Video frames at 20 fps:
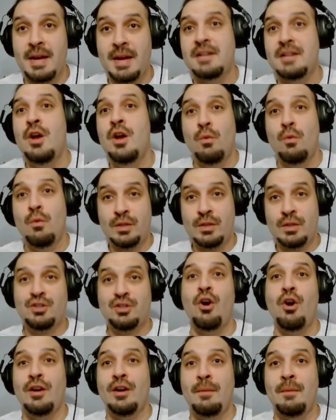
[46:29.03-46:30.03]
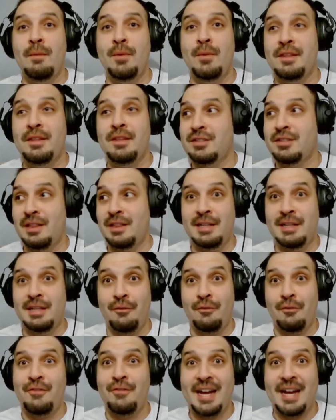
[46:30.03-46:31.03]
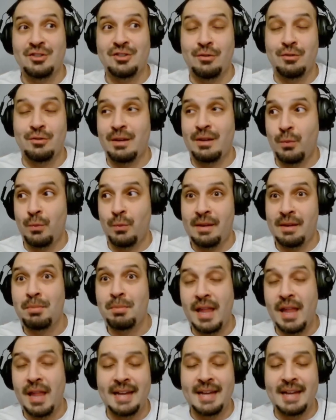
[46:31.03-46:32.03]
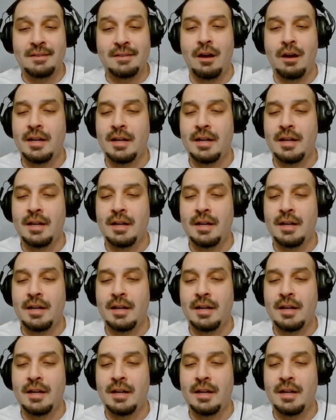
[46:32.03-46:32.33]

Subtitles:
which caught up with us a little faster than we had planned on,